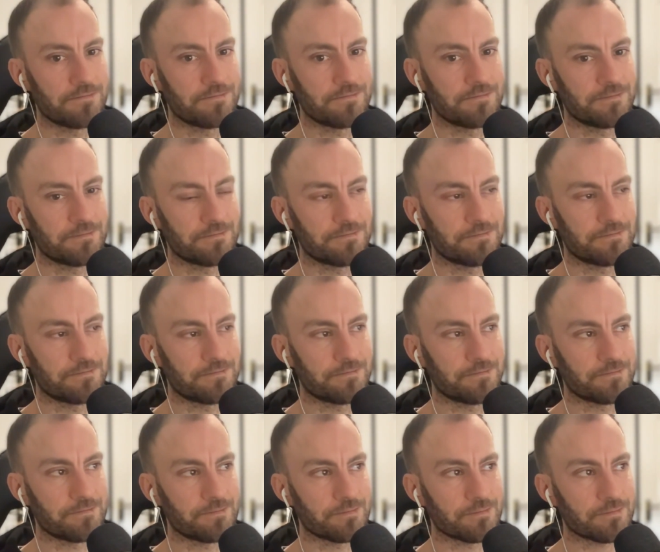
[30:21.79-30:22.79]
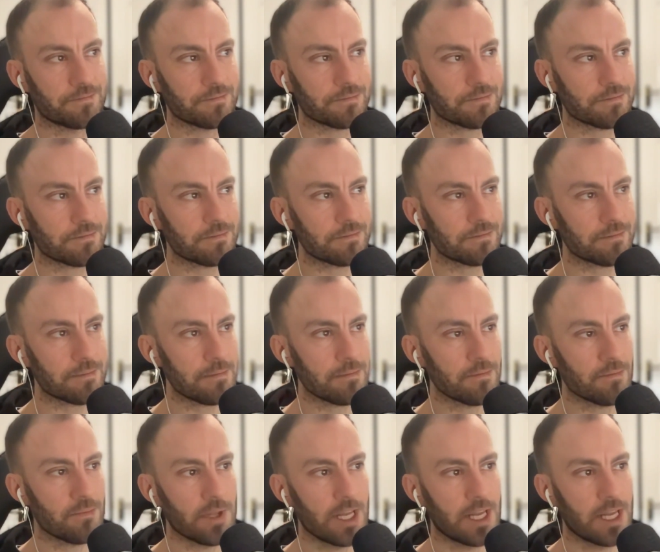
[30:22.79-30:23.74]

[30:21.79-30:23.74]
Nobody speaks.